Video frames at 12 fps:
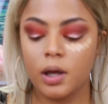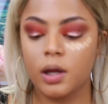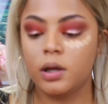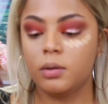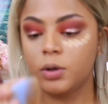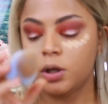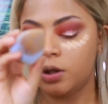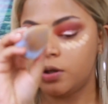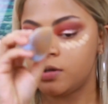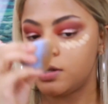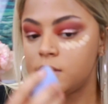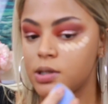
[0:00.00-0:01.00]
and I'm gonna
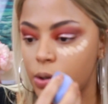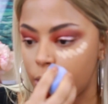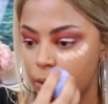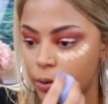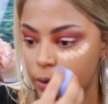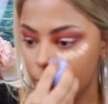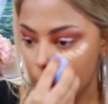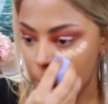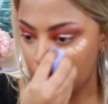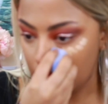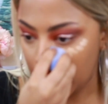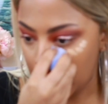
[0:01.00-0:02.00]
use this corner
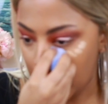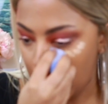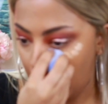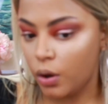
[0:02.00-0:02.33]
again.